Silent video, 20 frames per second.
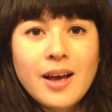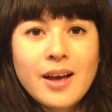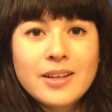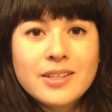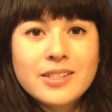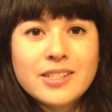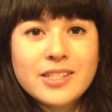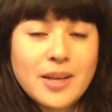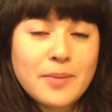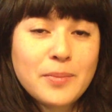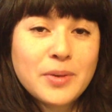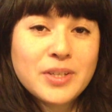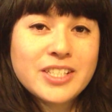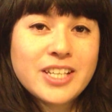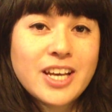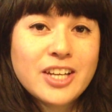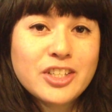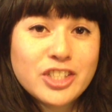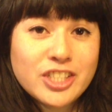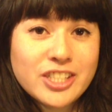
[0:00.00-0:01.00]
Someone
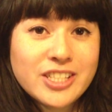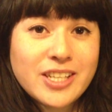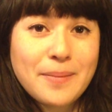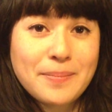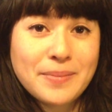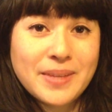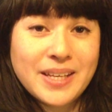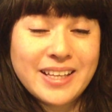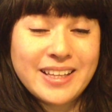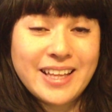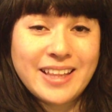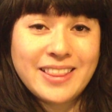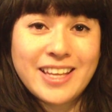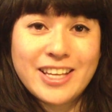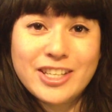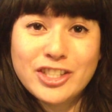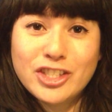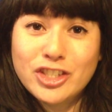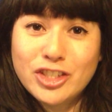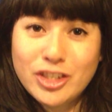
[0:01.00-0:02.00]
touches something that
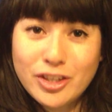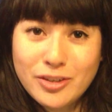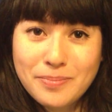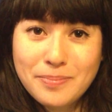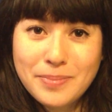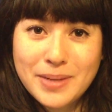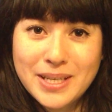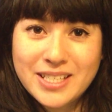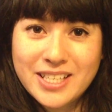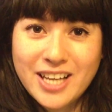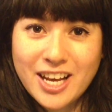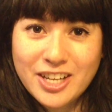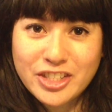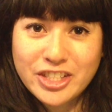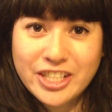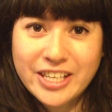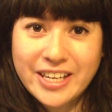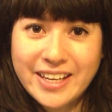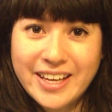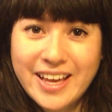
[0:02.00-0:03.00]
they shouldn't be
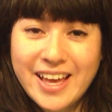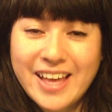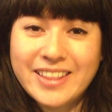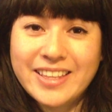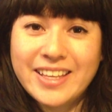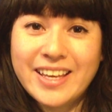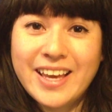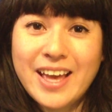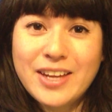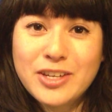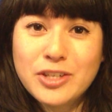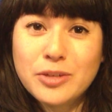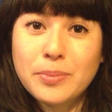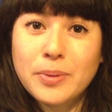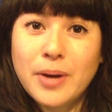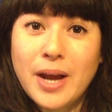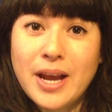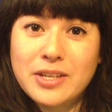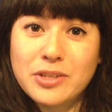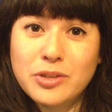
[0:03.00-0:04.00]
touching, and the
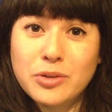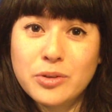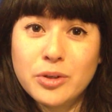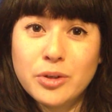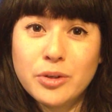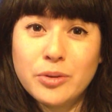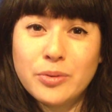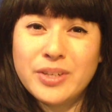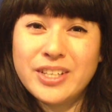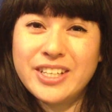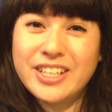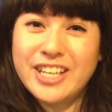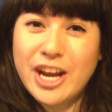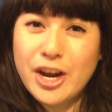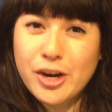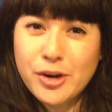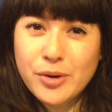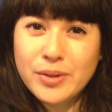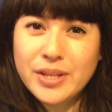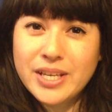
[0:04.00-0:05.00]
Enterprise crew
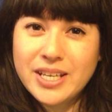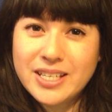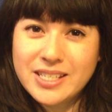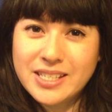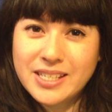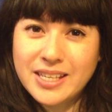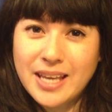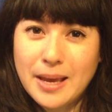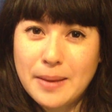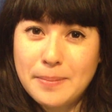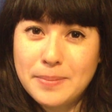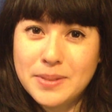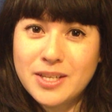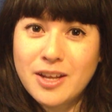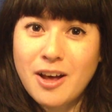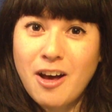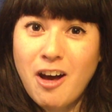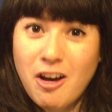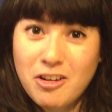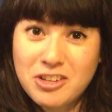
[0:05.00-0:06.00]
narrowly escapes,
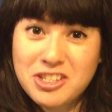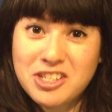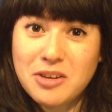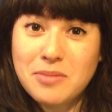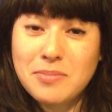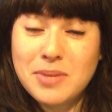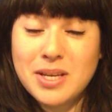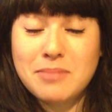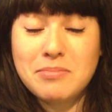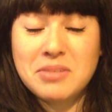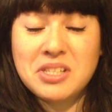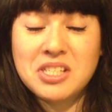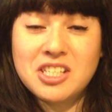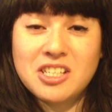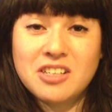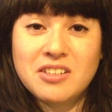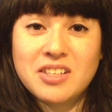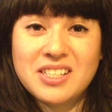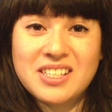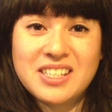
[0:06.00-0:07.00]
also being
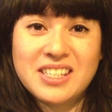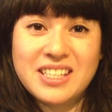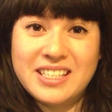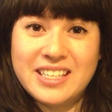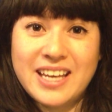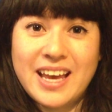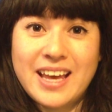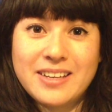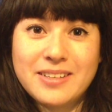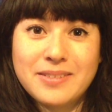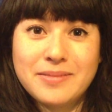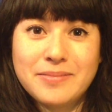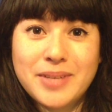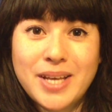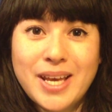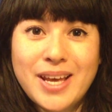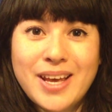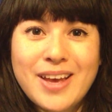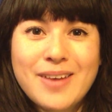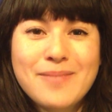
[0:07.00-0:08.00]
mysteriously dead.
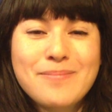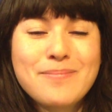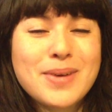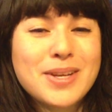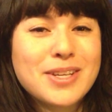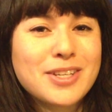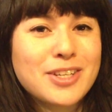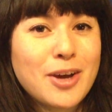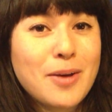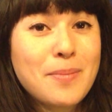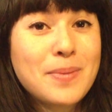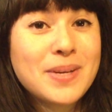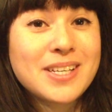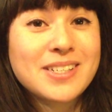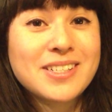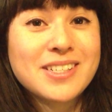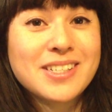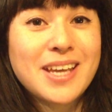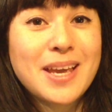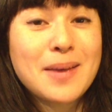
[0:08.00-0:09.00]
But nobody
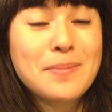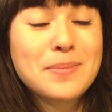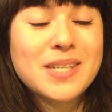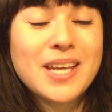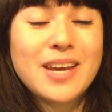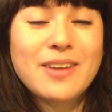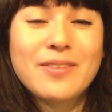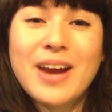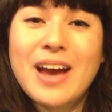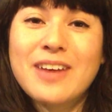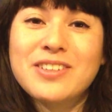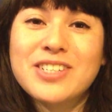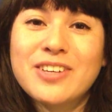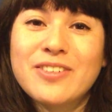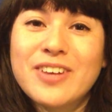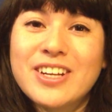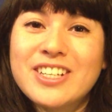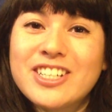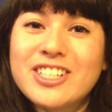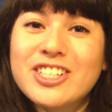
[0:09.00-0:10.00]
escapes a rousing
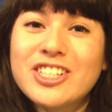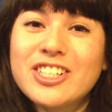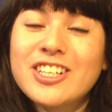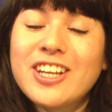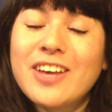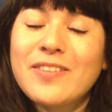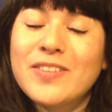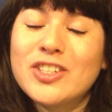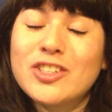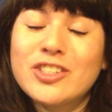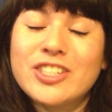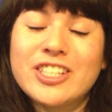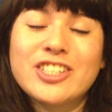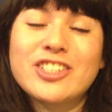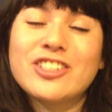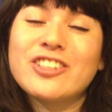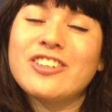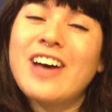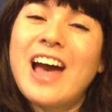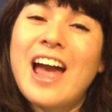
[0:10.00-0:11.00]
rendition of a
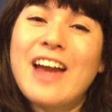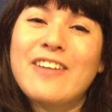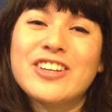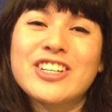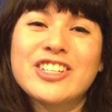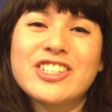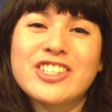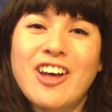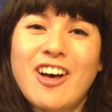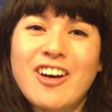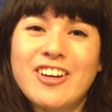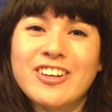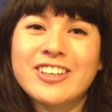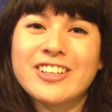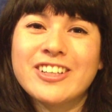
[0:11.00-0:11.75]
traditional Irish song.